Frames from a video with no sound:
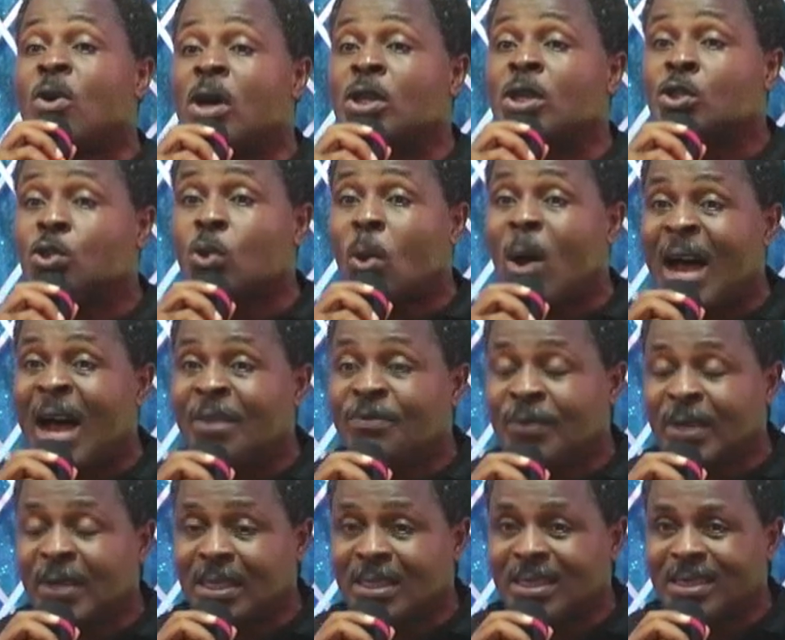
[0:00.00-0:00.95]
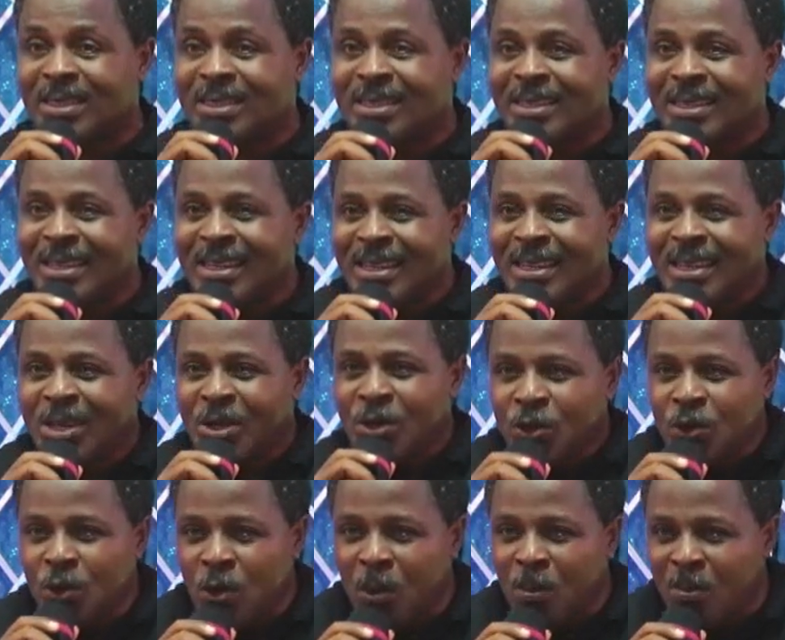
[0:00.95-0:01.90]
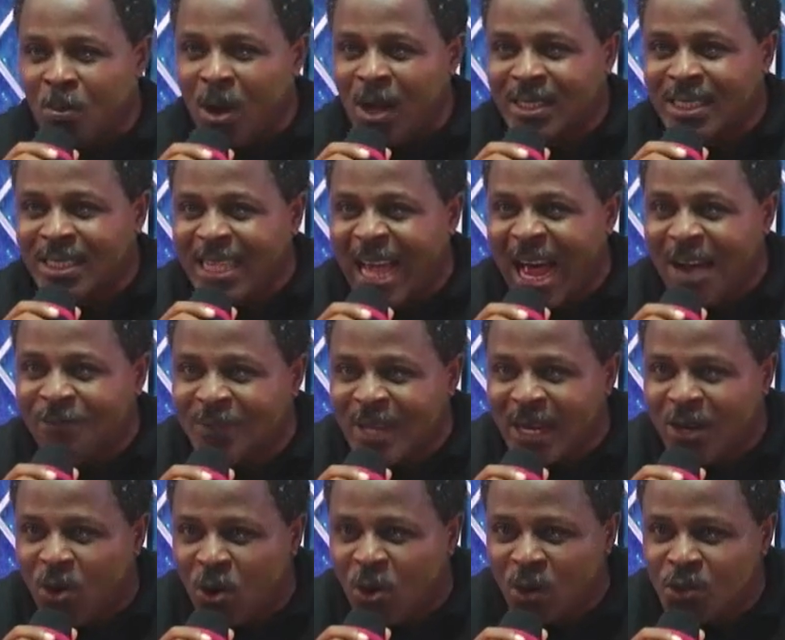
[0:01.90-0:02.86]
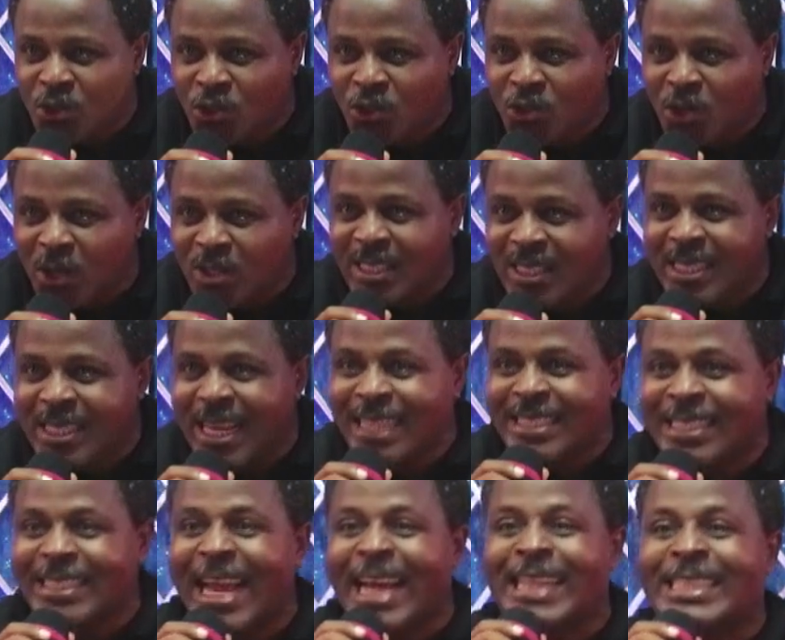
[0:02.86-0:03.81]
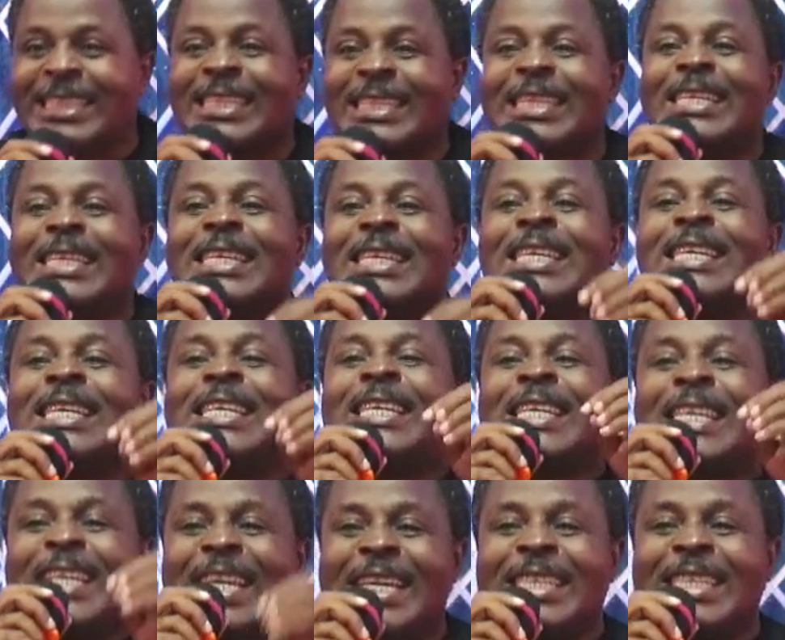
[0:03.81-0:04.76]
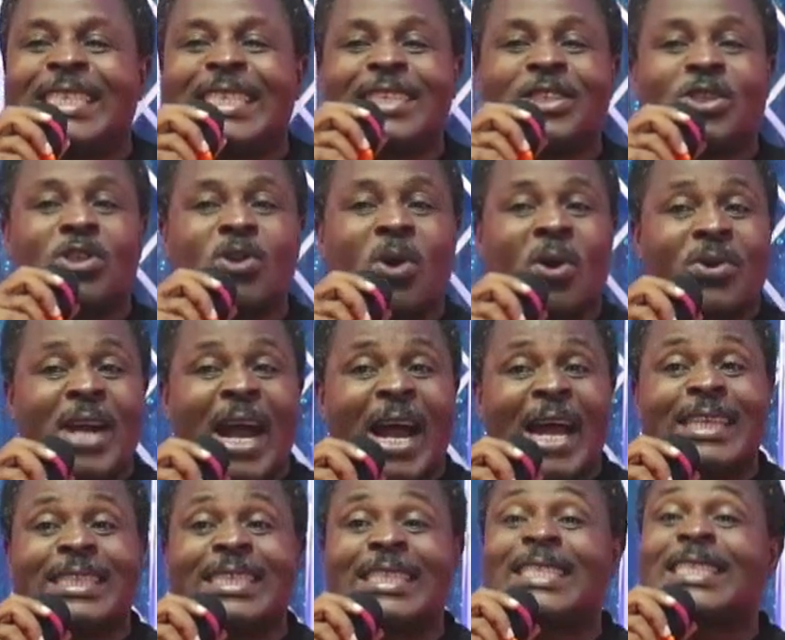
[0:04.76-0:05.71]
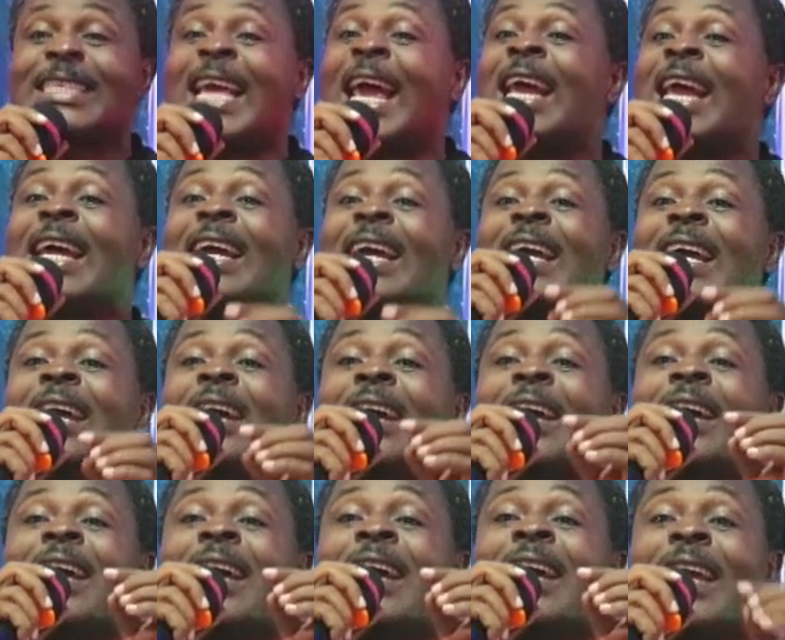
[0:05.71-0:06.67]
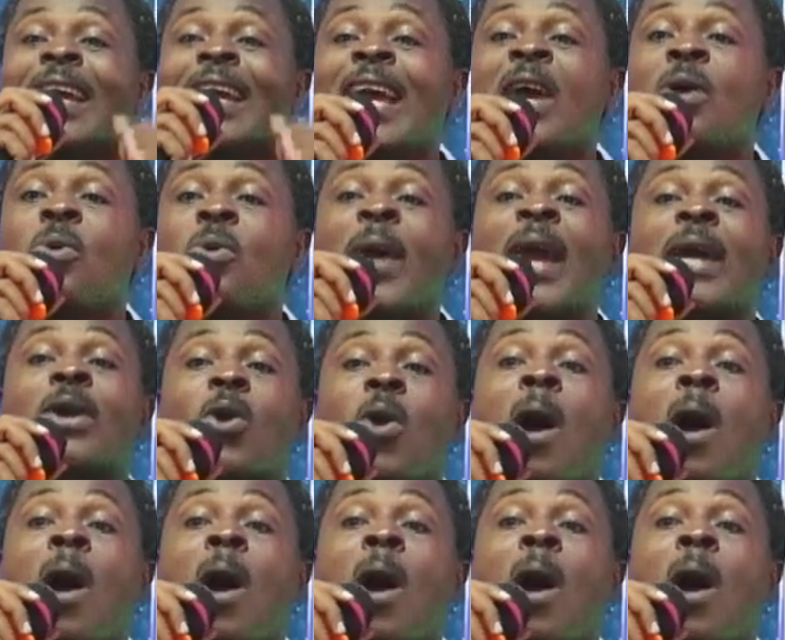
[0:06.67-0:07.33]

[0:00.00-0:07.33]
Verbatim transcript: to have it, you must have the consciousness that it is your right. He said, he will come